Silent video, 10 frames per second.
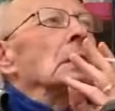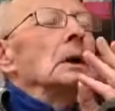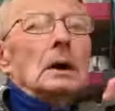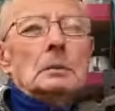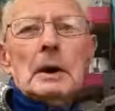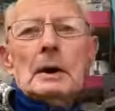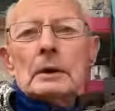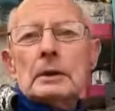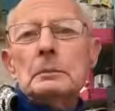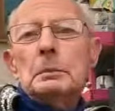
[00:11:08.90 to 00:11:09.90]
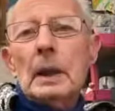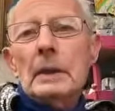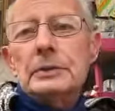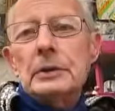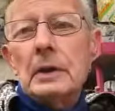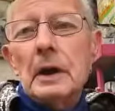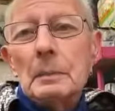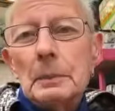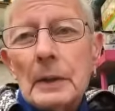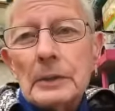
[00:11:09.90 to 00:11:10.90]
The amount of complaints I get
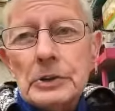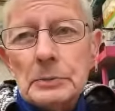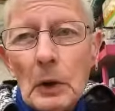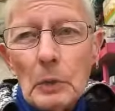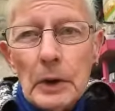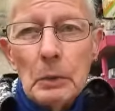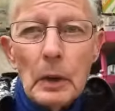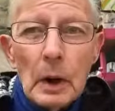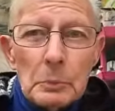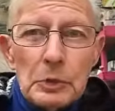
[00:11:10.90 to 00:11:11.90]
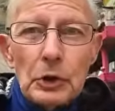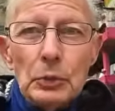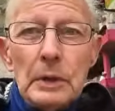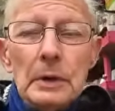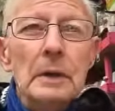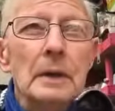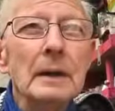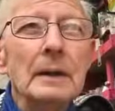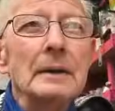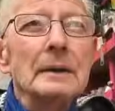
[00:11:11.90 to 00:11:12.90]
about smoking when I'm shooting.
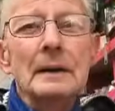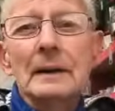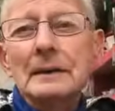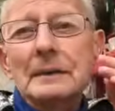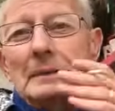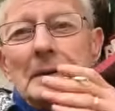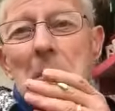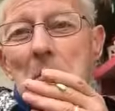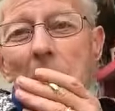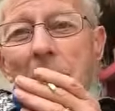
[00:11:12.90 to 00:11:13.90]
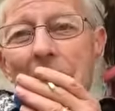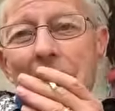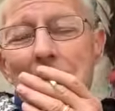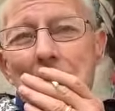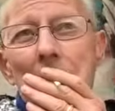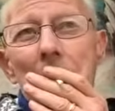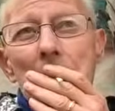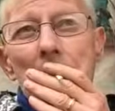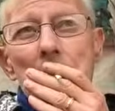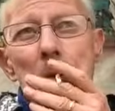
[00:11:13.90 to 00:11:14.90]
Never mind.
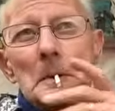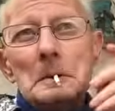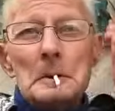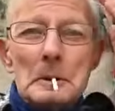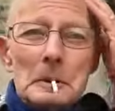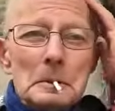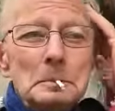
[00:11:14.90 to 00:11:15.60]
Yeah.